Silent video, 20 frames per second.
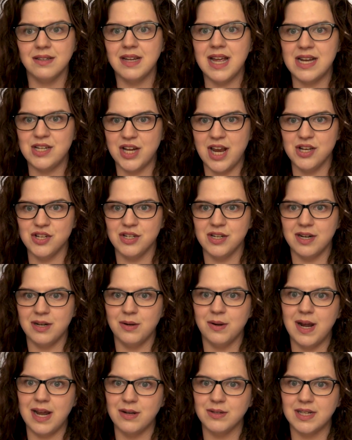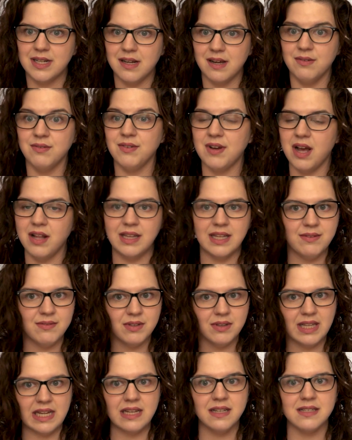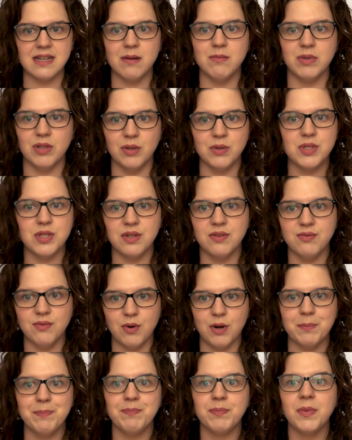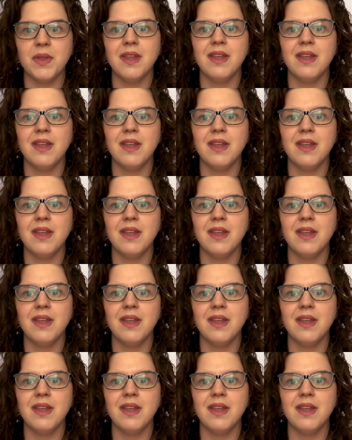education.ohio.gov. I'll leave a link down below to the form.